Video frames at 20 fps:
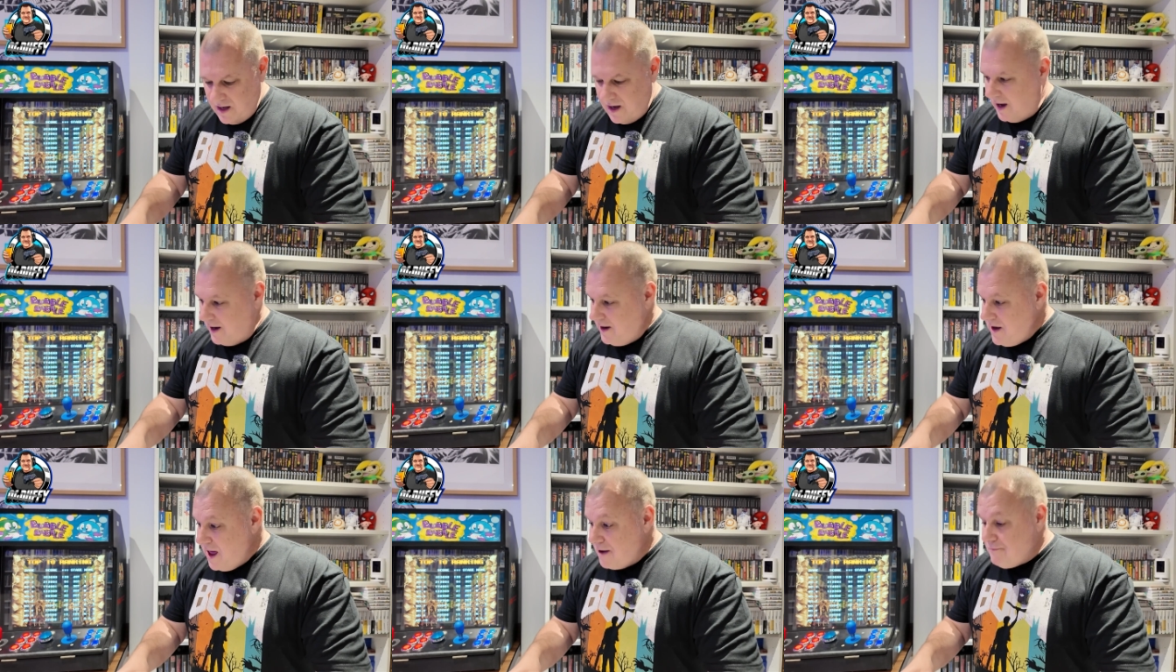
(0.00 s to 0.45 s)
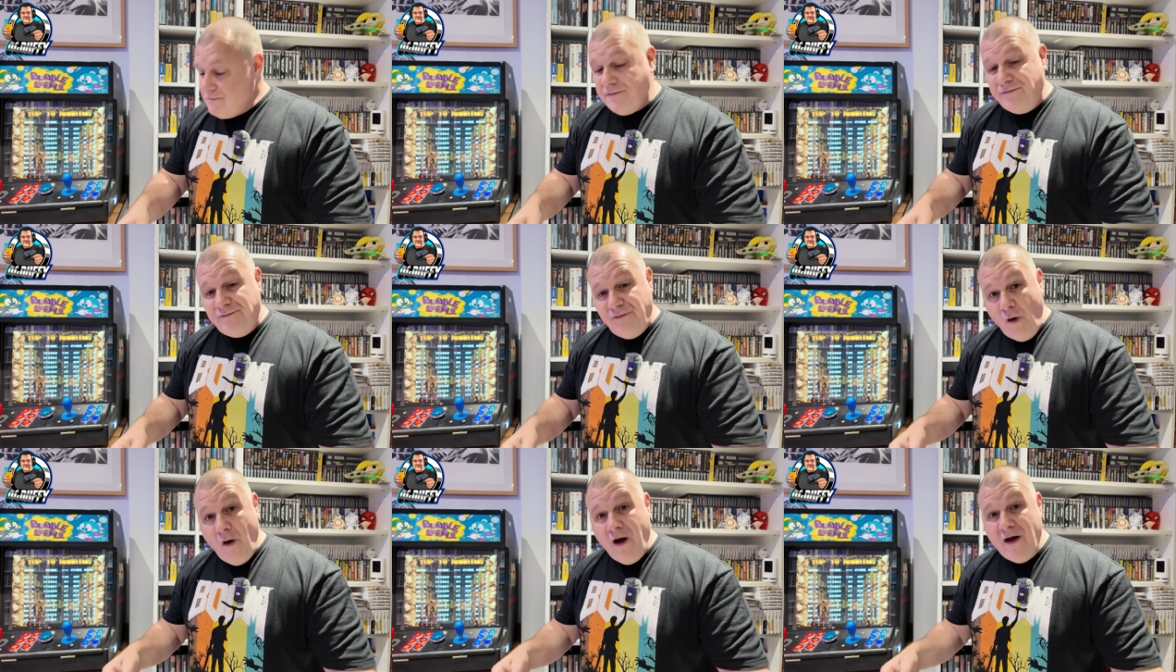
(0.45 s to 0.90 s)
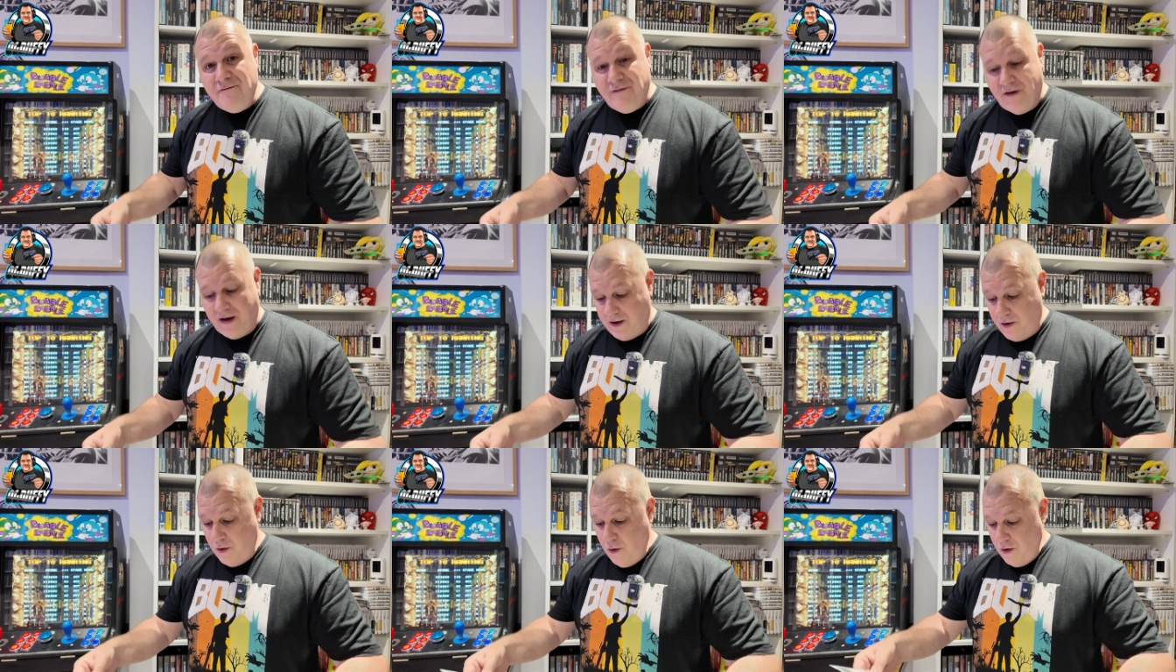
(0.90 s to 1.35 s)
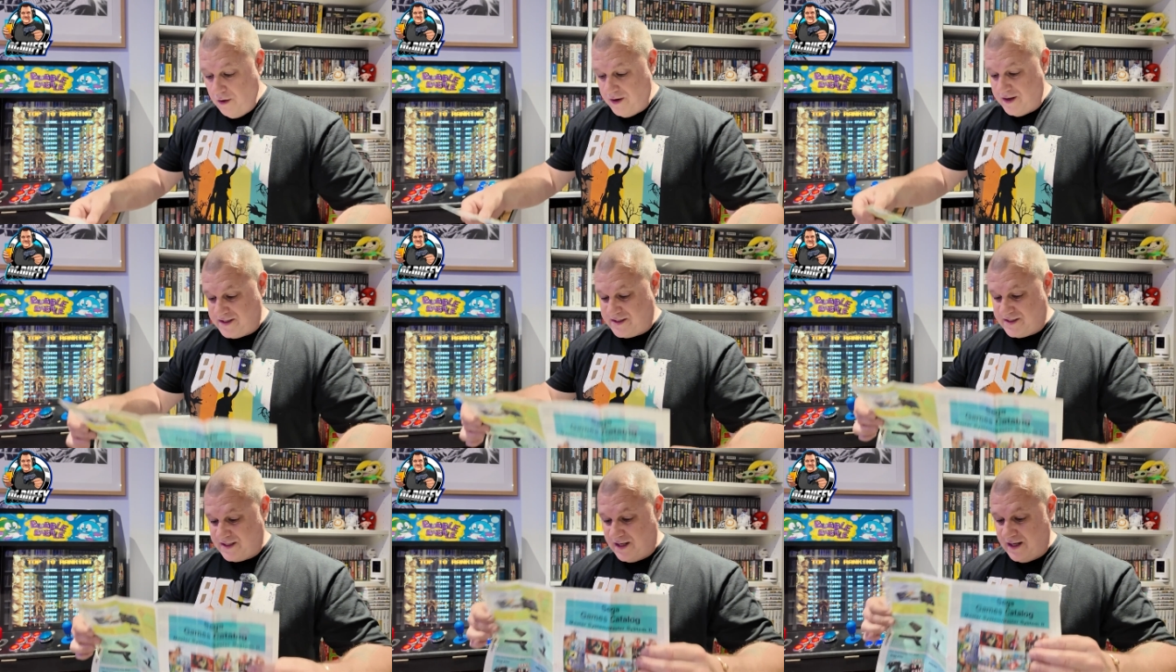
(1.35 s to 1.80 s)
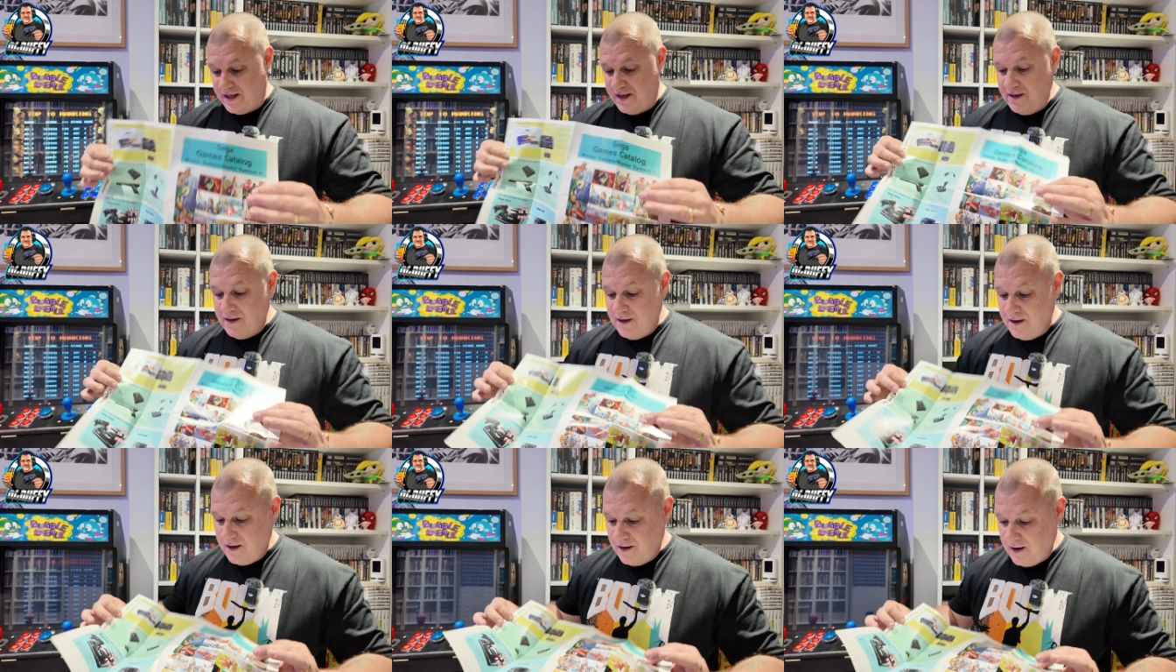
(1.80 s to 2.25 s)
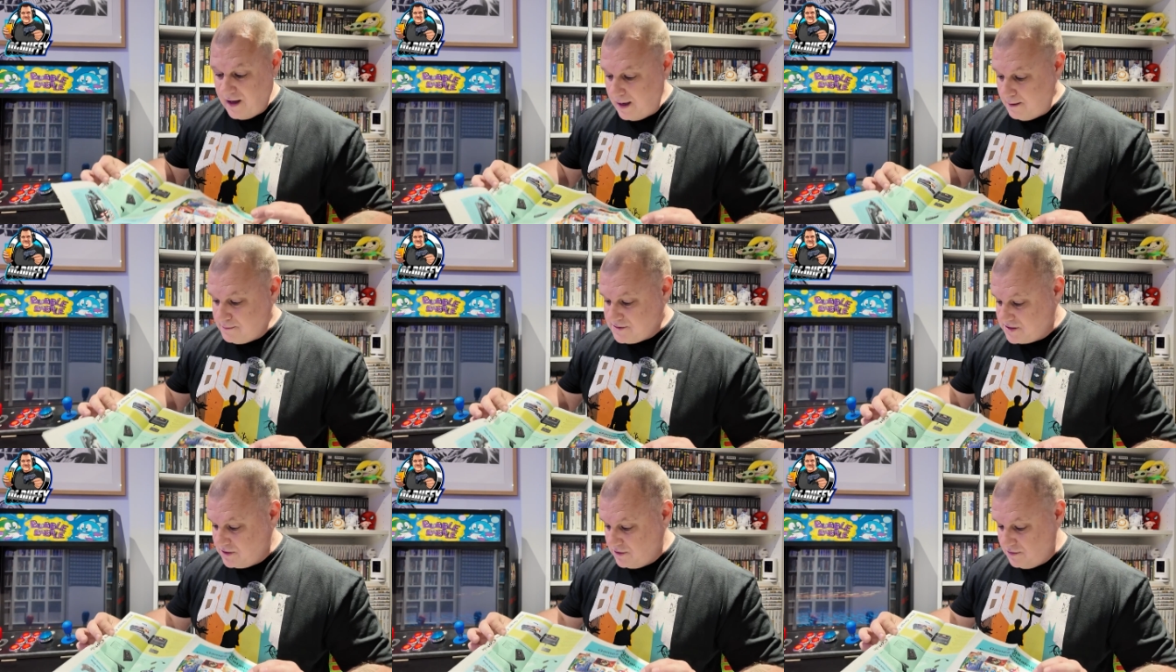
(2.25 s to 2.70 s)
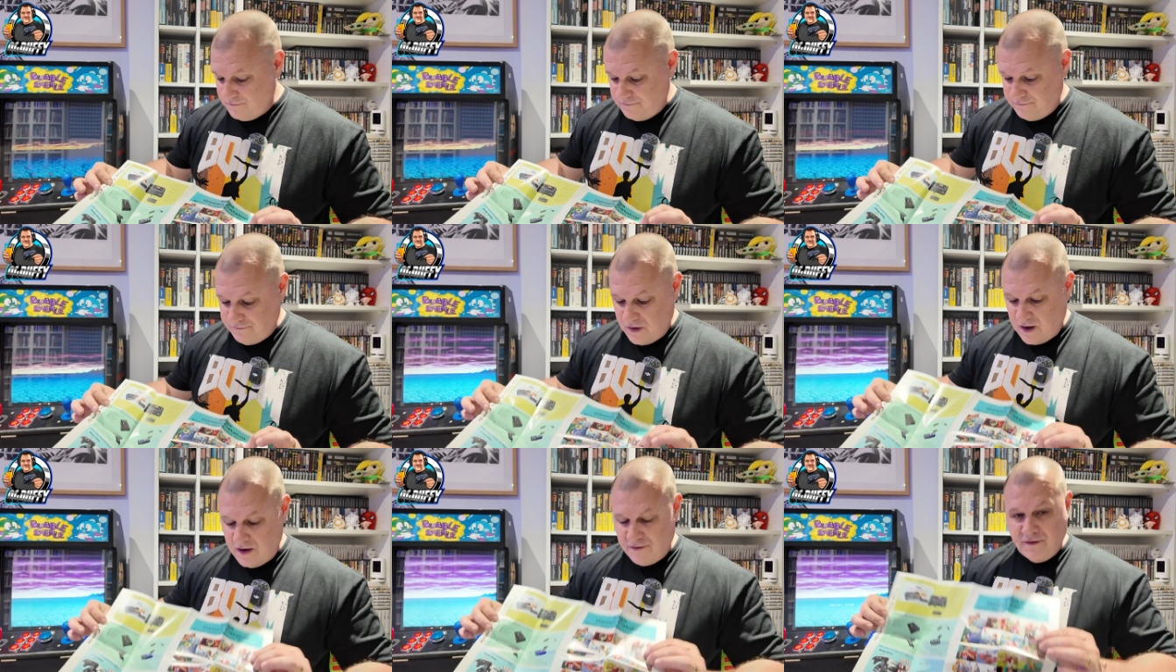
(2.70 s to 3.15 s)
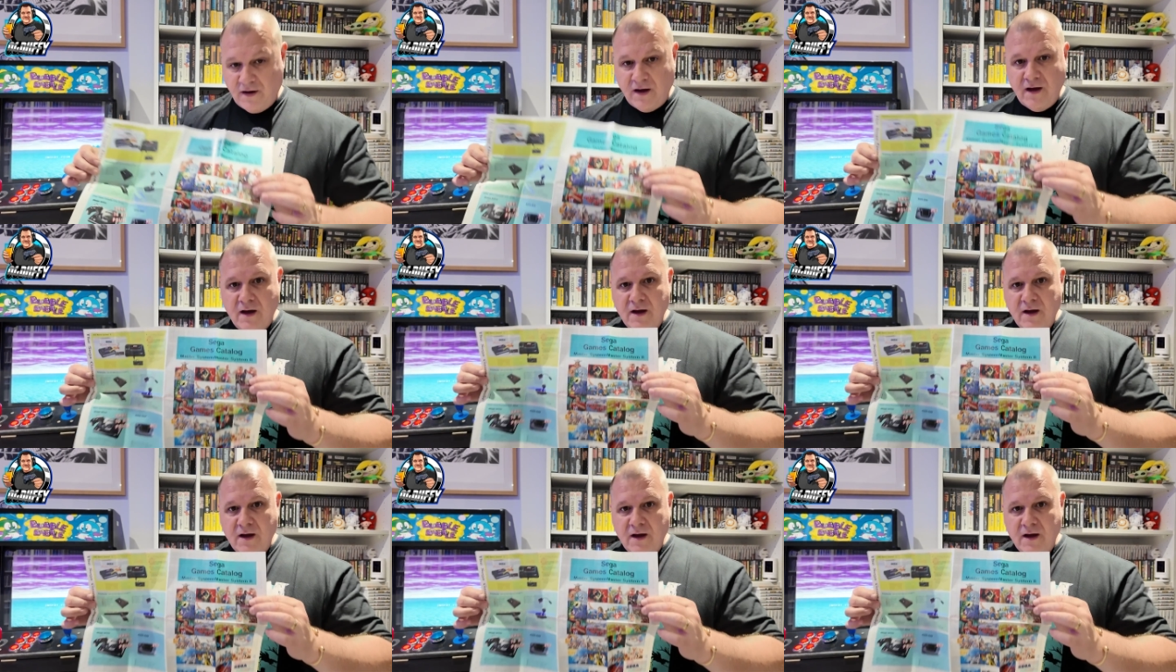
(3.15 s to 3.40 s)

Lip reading: And that £5, honestly, absolute £5.